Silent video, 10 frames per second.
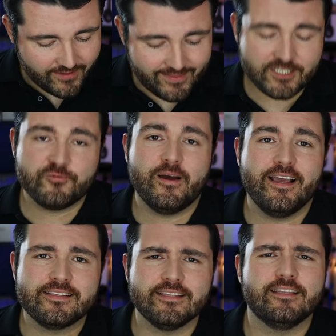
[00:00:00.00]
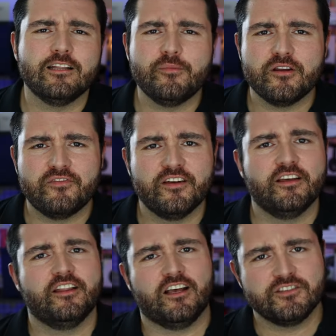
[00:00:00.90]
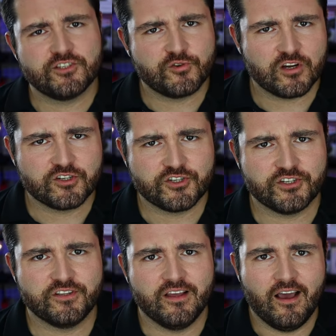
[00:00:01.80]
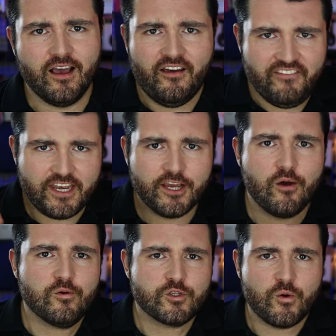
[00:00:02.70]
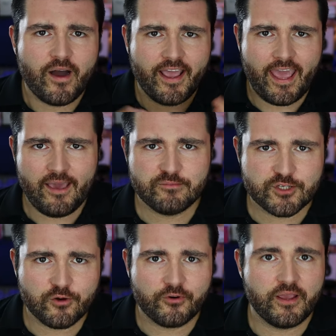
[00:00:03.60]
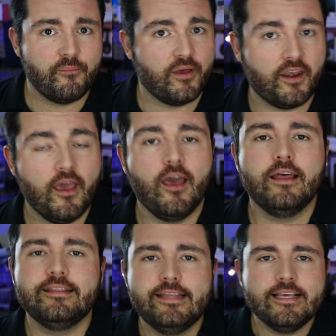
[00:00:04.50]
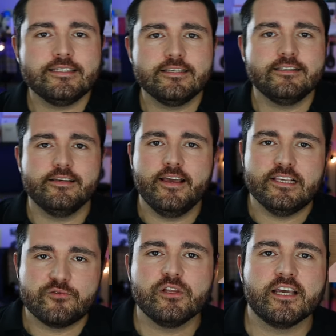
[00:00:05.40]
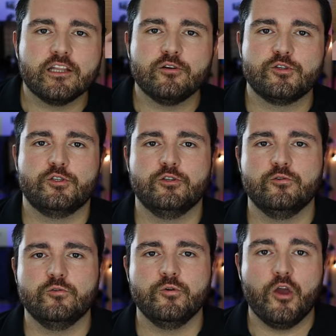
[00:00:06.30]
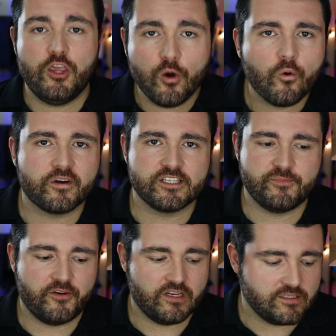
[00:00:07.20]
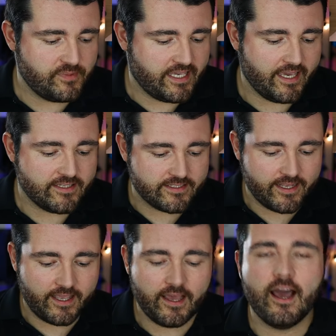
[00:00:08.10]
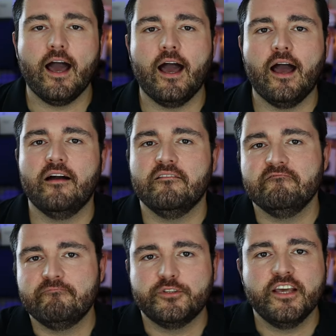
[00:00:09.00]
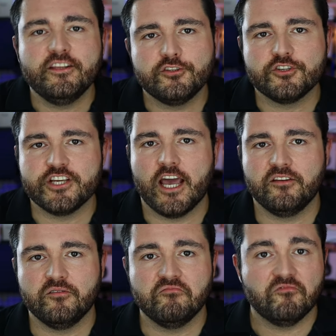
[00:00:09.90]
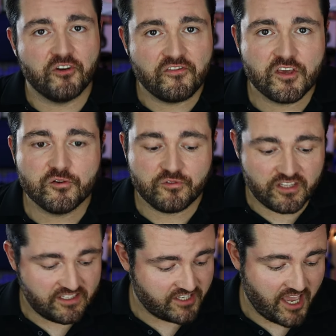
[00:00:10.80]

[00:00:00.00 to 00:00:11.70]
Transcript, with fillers: That's why it's a little bit of an unstructured video, so I am sorry, but This is really close to your experience because, like, Potato Jet reviewed this